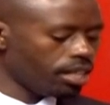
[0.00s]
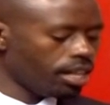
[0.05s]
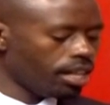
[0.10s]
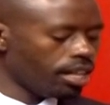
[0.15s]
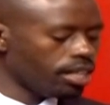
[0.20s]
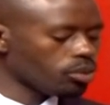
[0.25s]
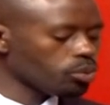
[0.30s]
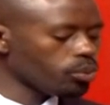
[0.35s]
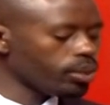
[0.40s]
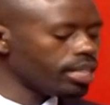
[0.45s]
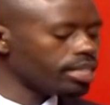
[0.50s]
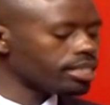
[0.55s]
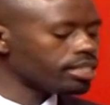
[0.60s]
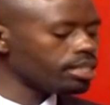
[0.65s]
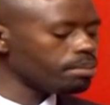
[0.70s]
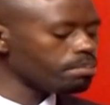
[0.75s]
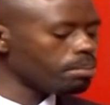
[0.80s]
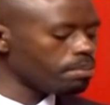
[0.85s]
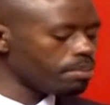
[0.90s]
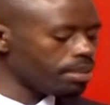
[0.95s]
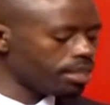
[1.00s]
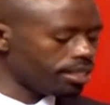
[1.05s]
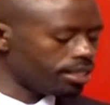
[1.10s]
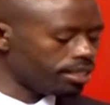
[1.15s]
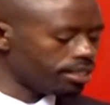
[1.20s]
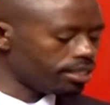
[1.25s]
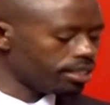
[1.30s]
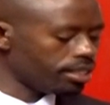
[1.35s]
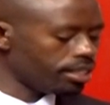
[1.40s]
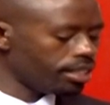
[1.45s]
as well as simple
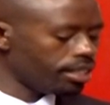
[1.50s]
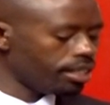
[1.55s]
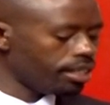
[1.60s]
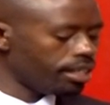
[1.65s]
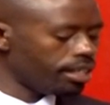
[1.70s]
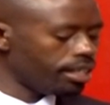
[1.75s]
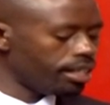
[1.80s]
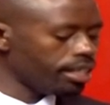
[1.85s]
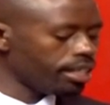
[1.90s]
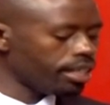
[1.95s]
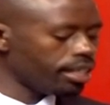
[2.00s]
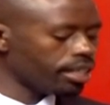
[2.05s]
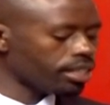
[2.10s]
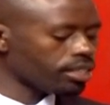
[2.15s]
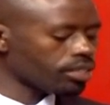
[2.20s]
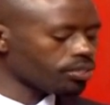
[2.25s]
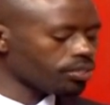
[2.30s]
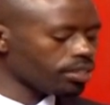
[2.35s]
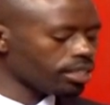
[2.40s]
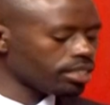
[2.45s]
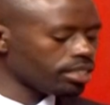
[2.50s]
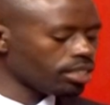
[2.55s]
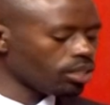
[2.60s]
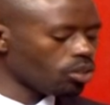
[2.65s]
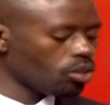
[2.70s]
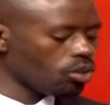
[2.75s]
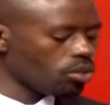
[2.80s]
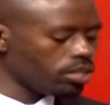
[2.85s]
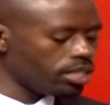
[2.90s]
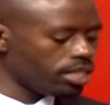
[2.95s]
methods like extracting
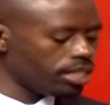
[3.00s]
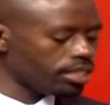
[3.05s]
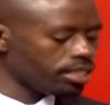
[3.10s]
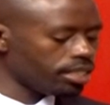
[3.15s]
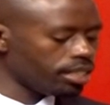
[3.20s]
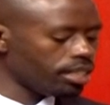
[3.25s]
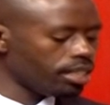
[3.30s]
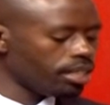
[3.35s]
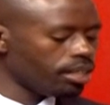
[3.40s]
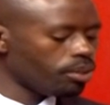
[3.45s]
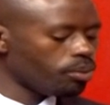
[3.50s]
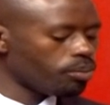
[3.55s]
call data